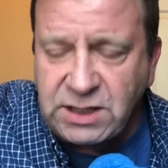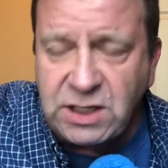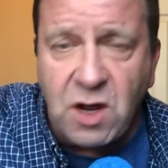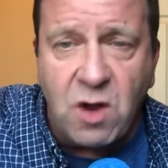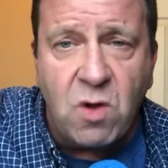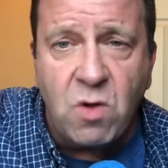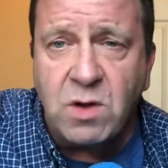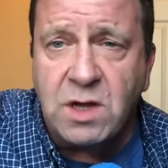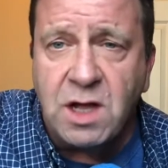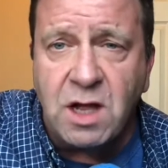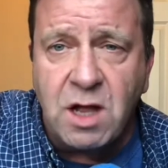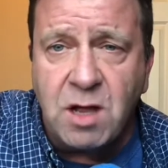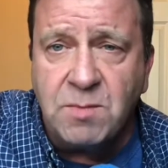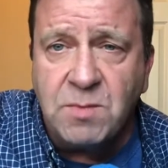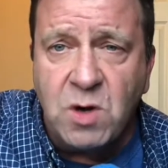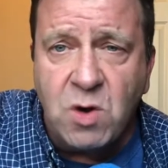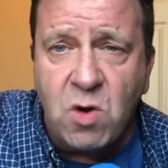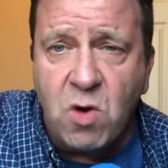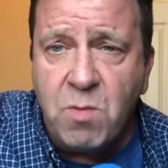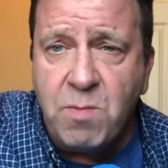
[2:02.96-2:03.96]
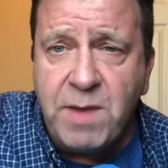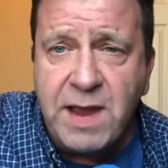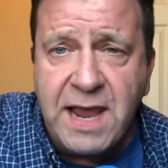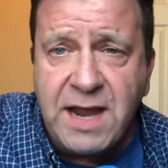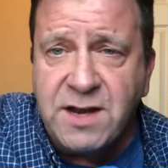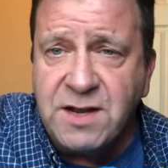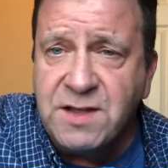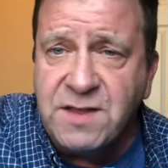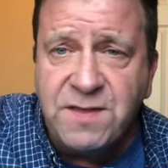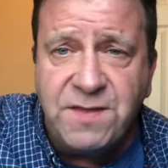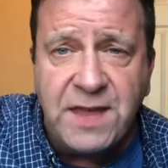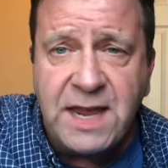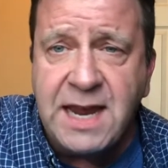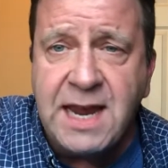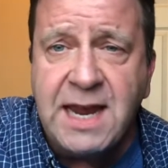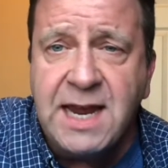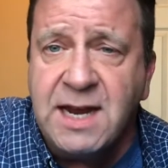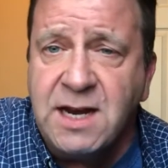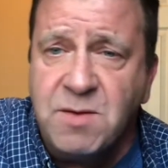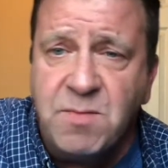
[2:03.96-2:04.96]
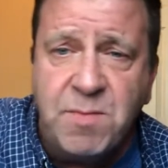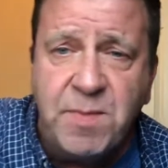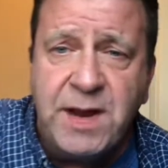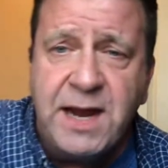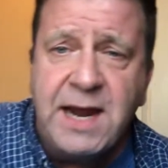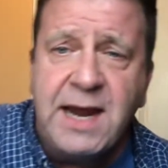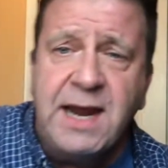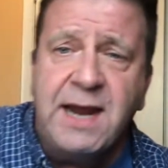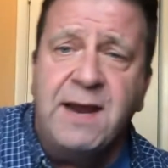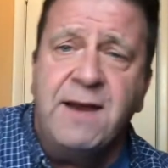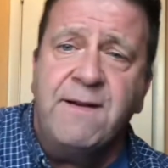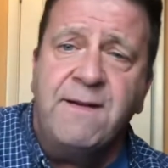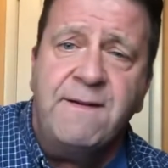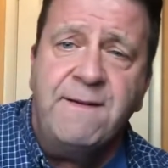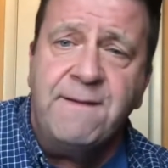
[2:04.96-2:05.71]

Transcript: don't come no better than a bear.